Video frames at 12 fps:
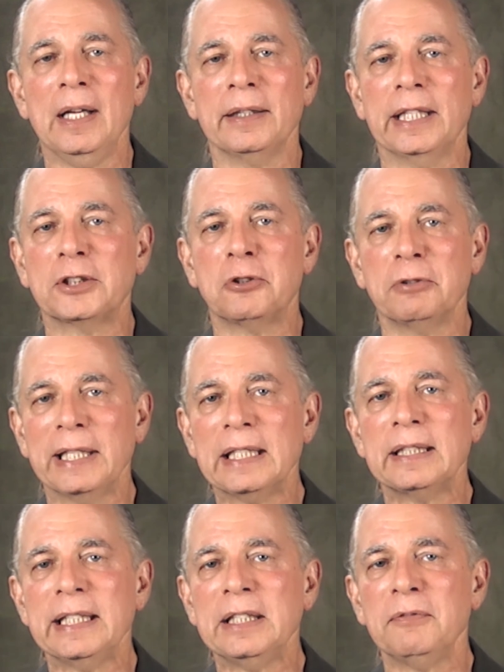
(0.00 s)
that
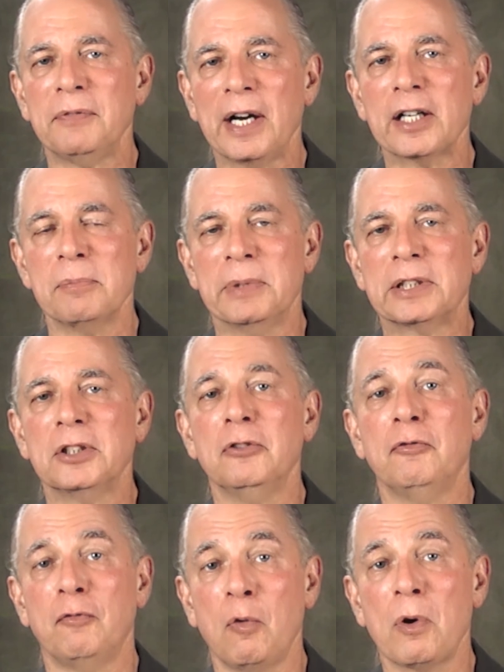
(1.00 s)
created the environment
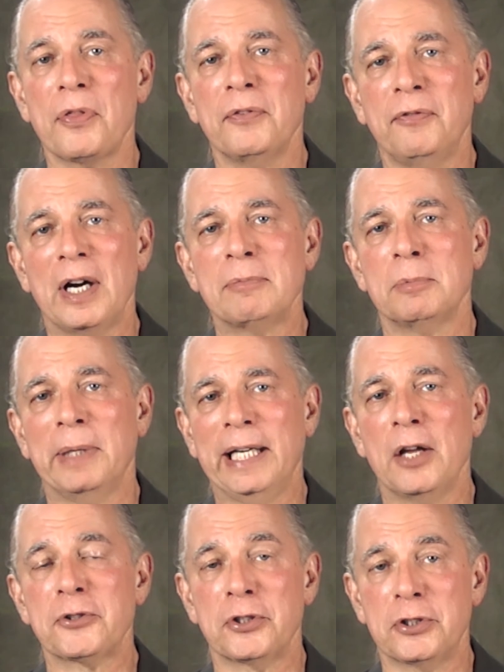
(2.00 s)
for the
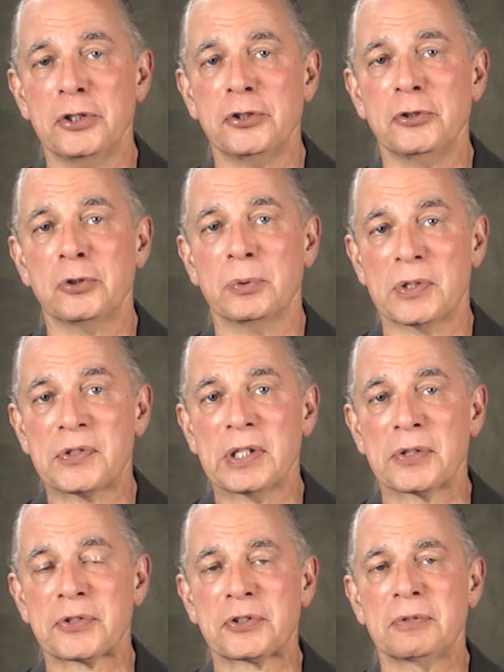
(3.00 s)
fibromyalgia tissue to
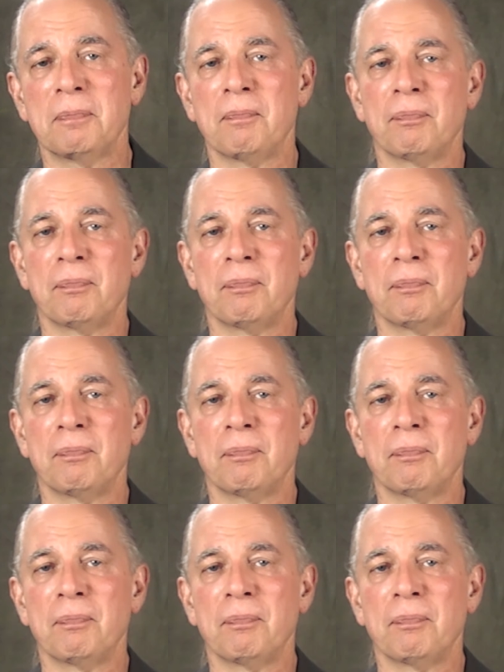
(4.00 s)
exist.